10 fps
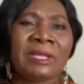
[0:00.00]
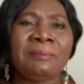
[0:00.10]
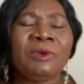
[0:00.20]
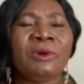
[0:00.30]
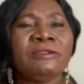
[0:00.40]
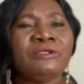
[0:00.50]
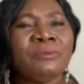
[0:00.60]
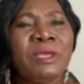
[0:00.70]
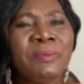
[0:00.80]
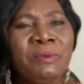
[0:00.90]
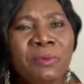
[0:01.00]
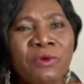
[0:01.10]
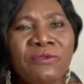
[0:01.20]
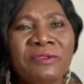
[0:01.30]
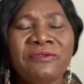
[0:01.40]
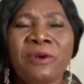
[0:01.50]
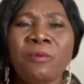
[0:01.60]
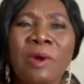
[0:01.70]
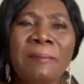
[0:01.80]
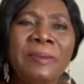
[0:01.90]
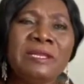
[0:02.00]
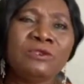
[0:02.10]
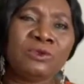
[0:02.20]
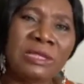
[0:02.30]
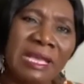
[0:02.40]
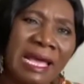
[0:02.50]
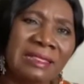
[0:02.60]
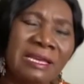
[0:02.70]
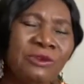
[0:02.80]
because you may be moving from one place to the other.